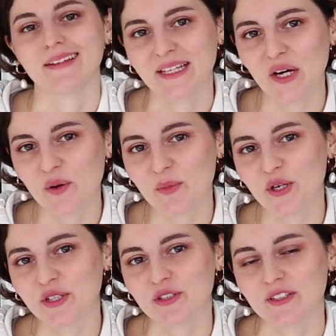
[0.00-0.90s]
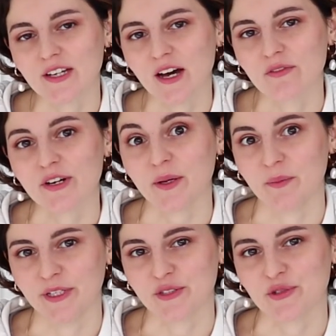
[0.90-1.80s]
And now I'm going to uncover a
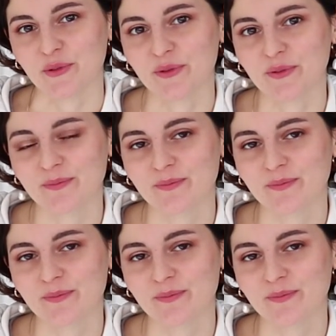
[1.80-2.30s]
big truth.